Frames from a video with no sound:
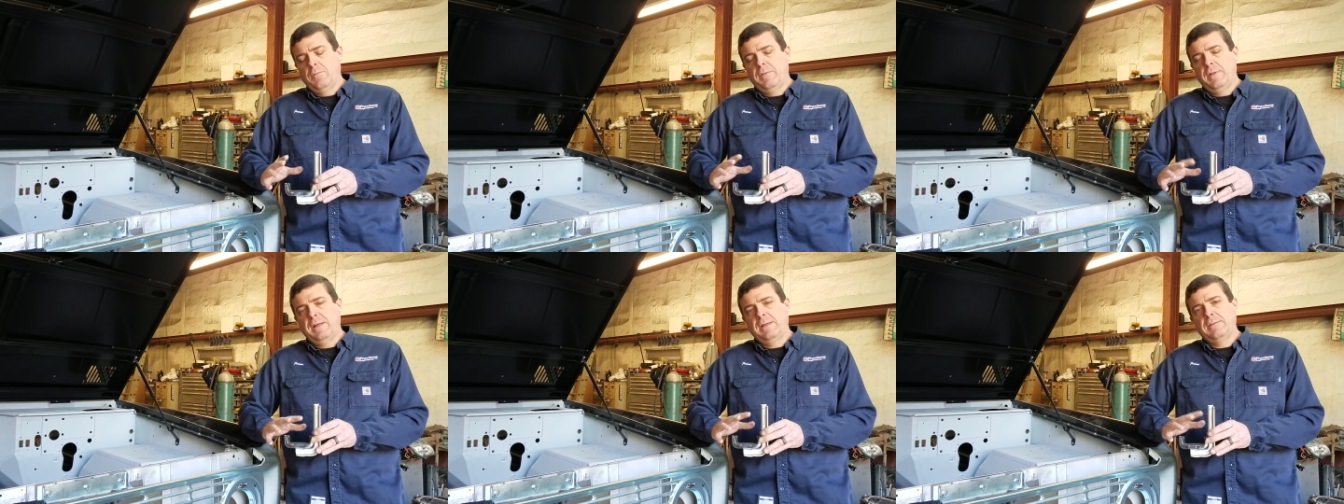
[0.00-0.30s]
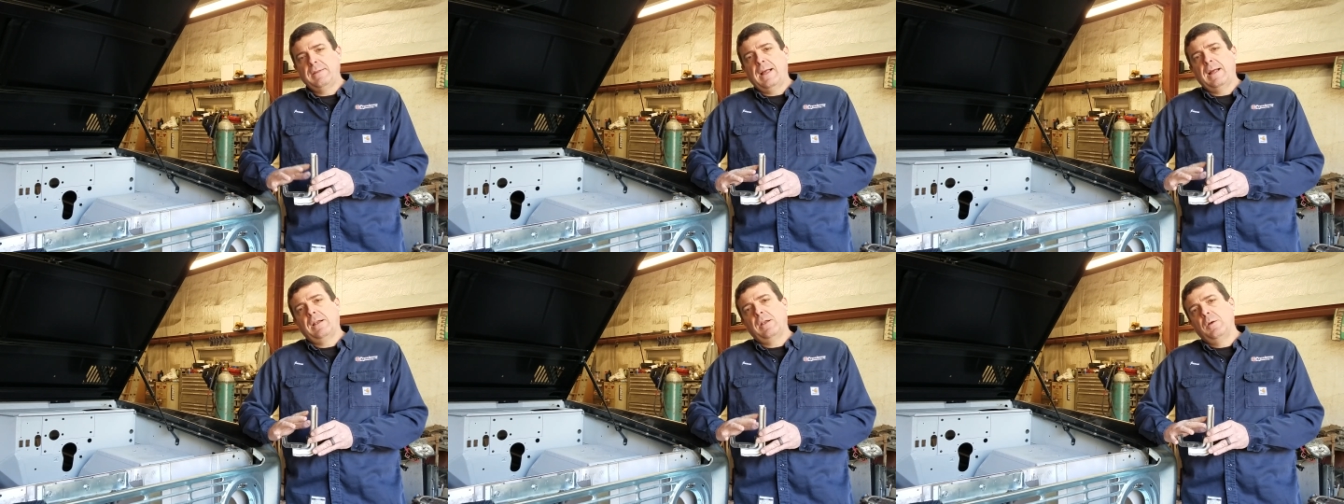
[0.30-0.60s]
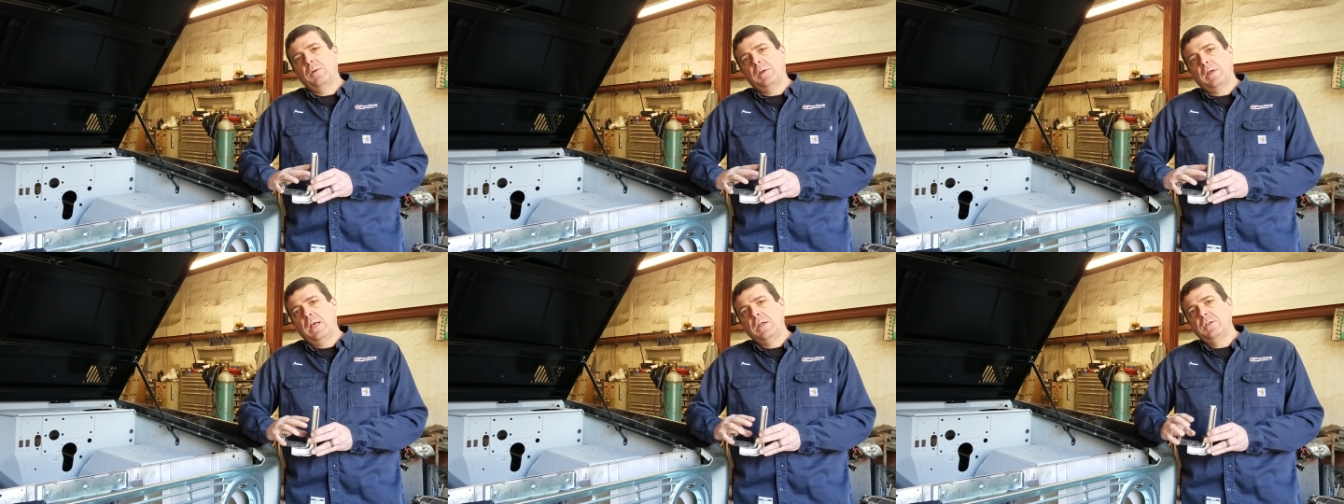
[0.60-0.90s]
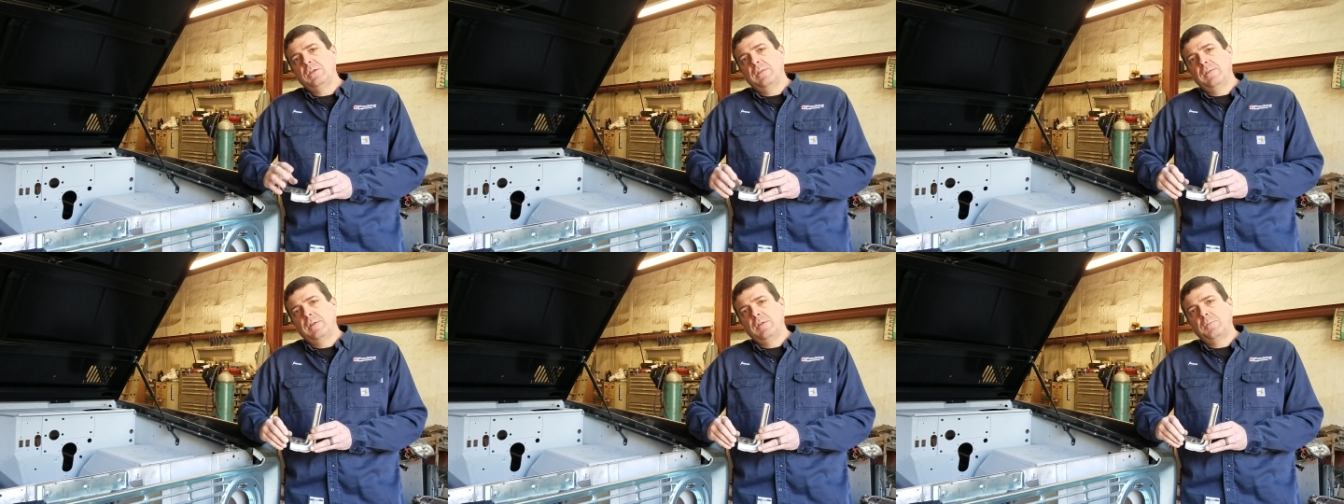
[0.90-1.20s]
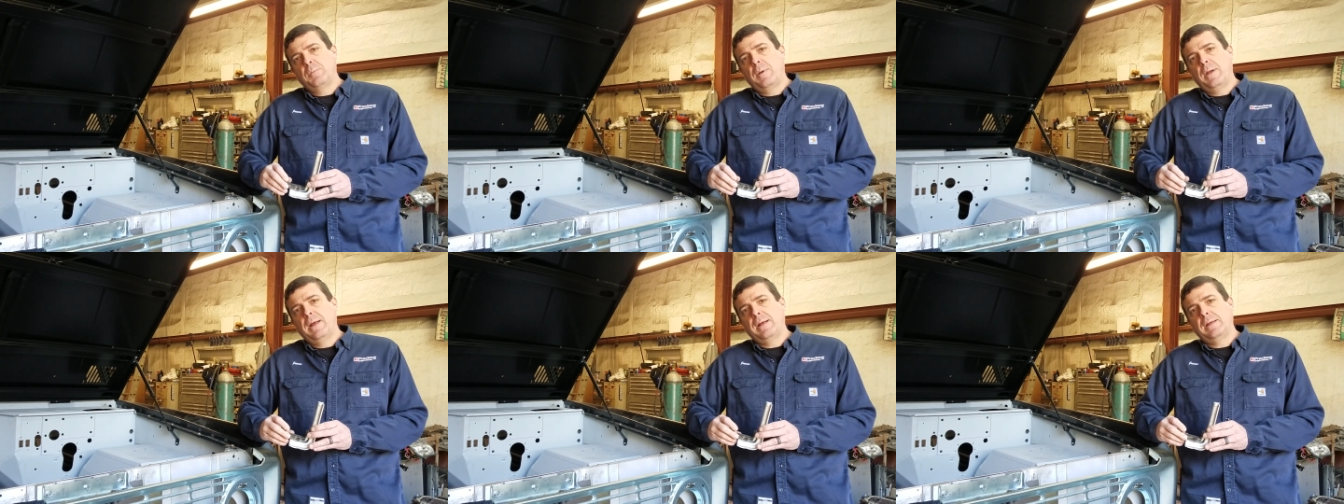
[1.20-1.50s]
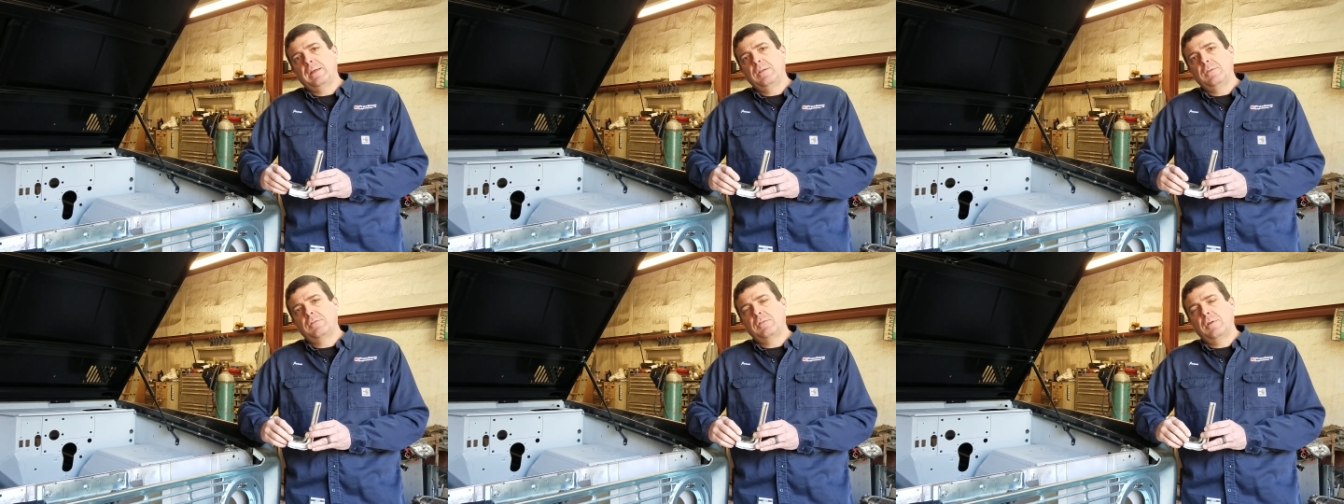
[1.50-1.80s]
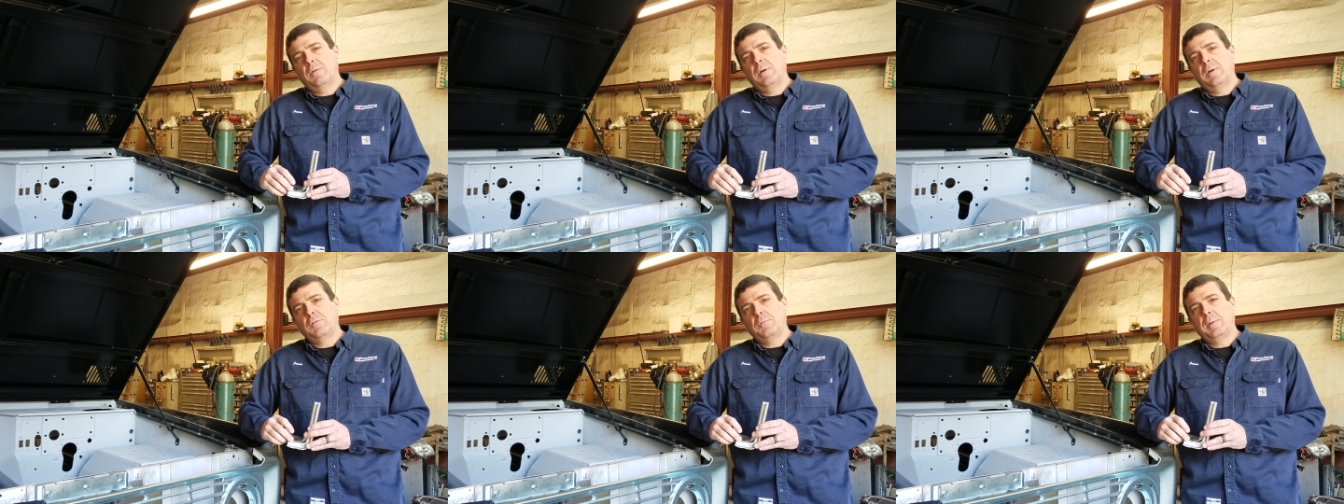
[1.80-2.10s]
the exact location of these brackets,
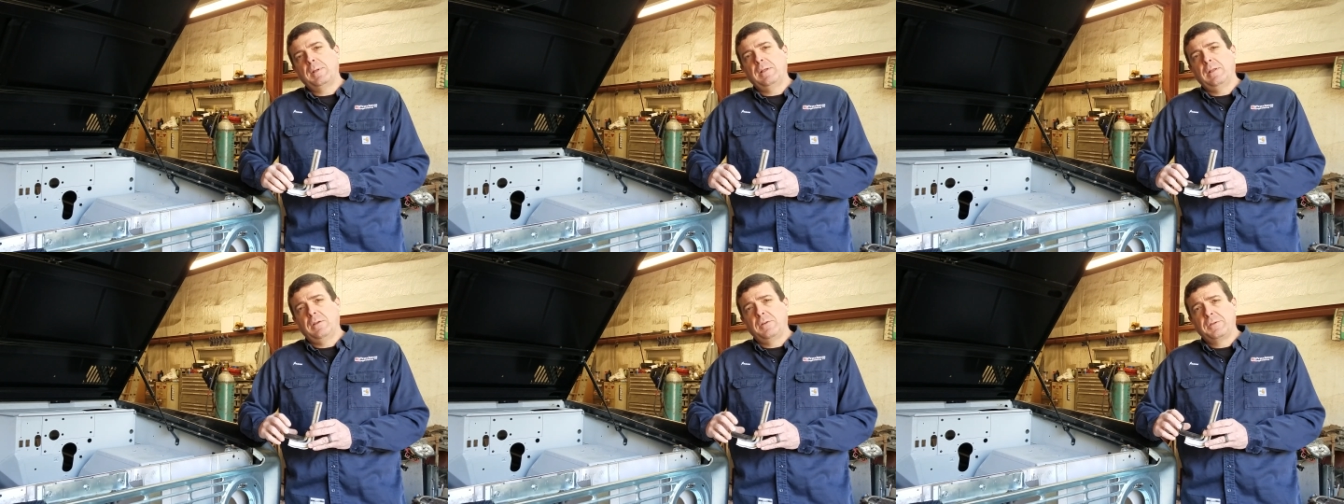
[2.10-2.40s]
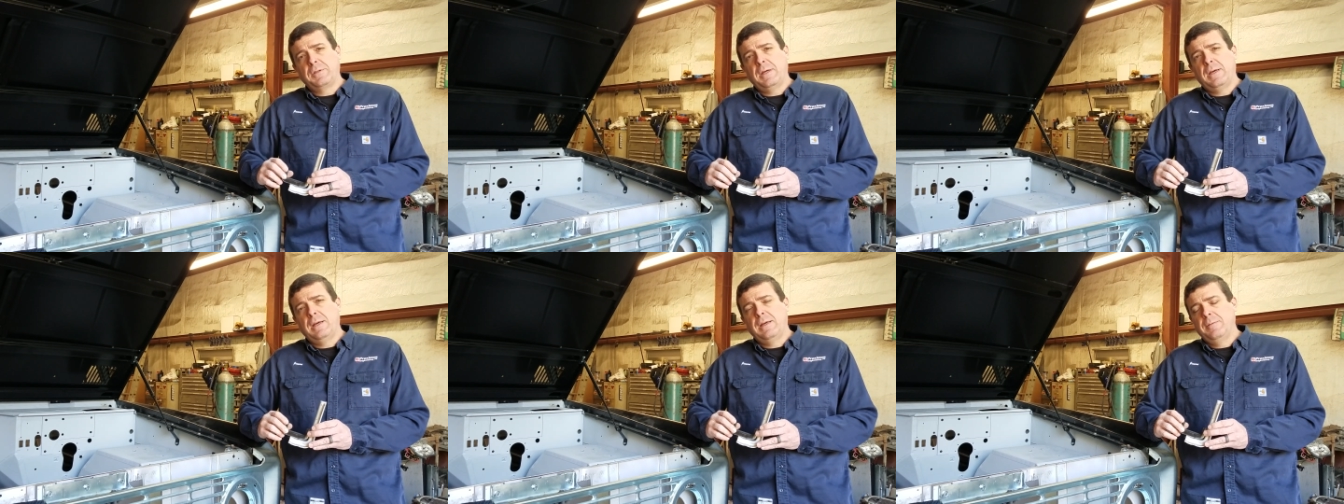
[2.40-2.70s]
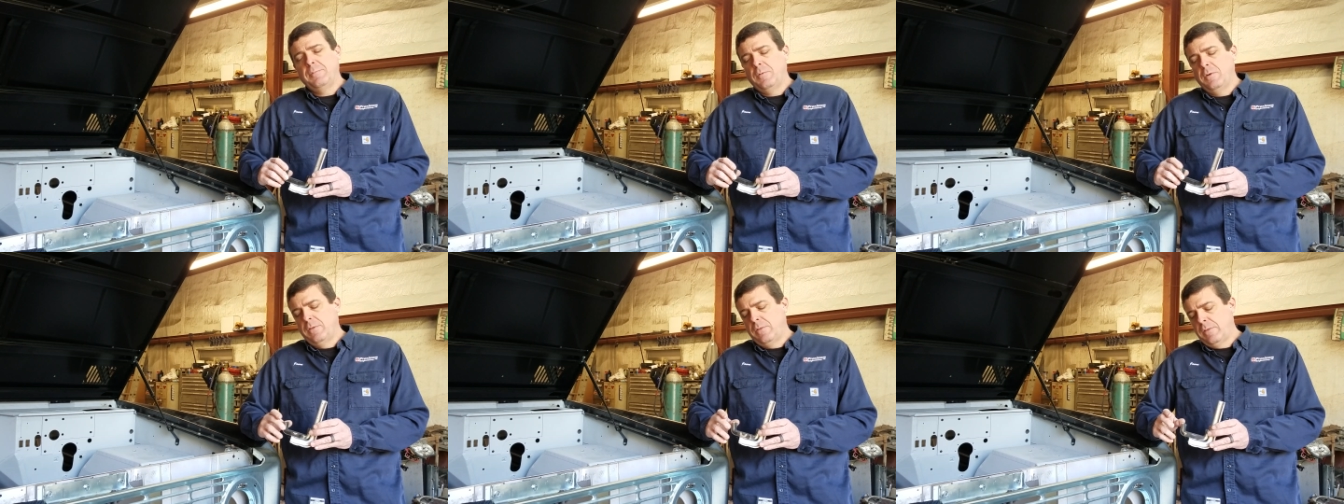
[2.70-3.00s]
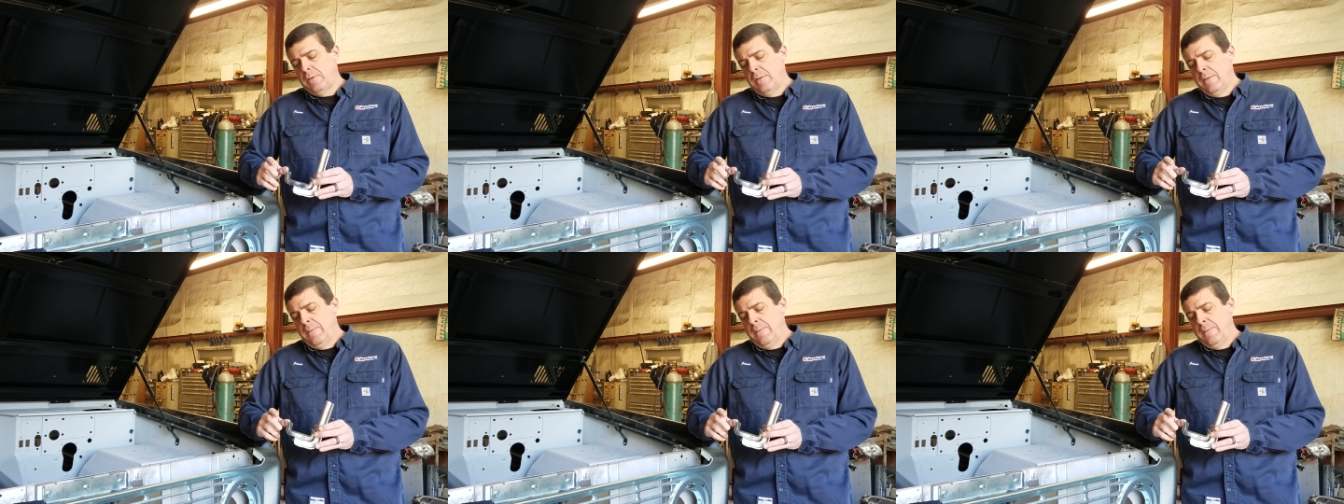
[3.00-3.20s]
so I spent a little time with